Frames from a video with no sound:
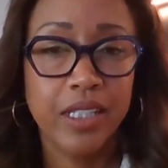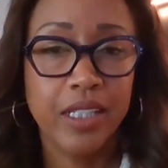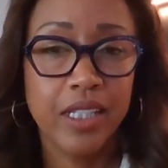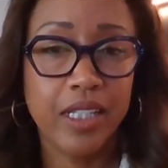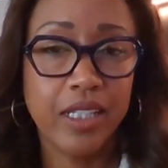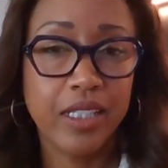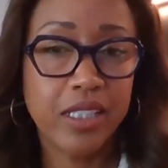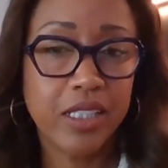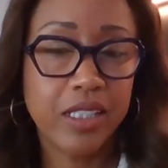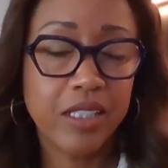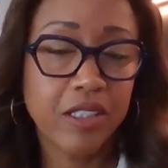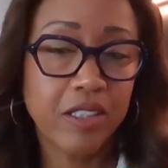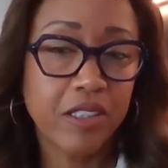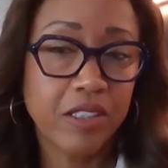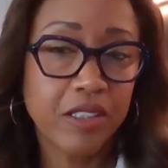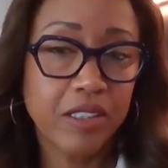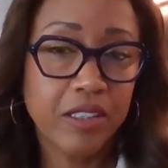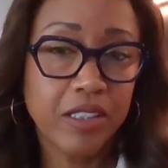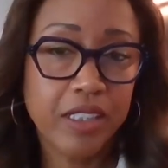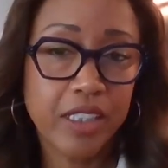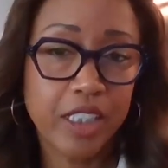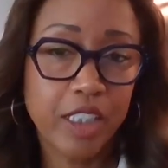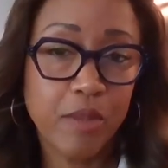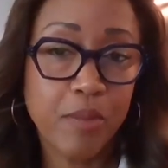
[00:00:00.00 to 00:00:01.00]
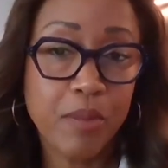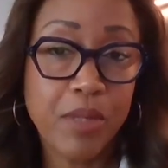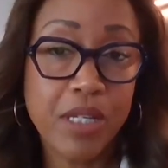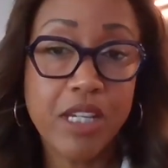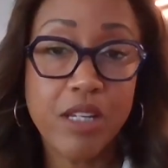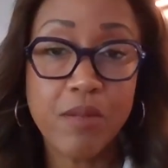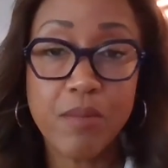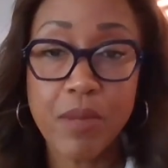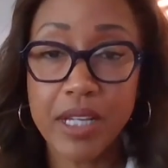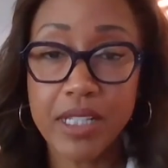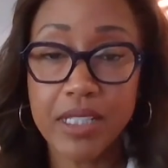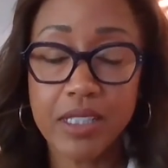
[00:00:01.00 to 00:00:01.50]
instilled in me
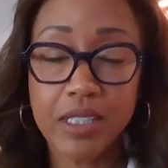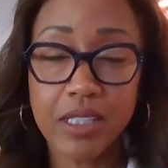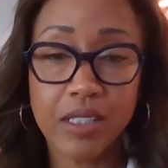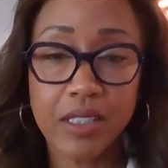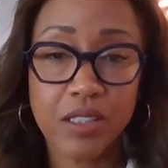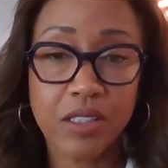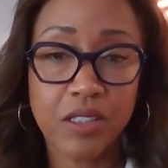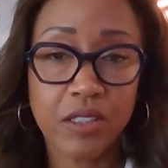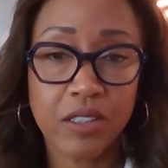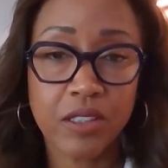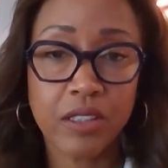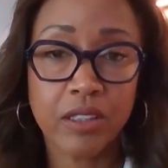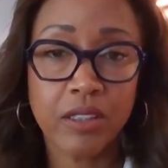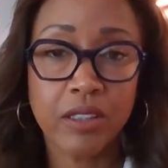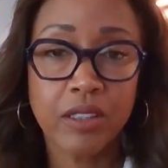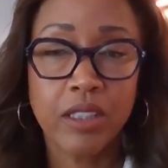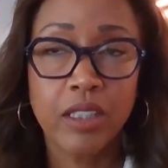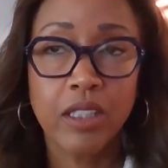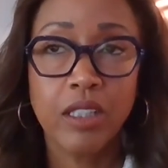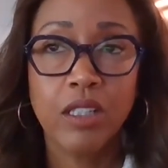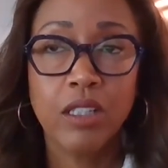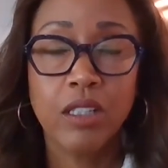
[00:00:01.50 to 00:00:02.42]
and my sister,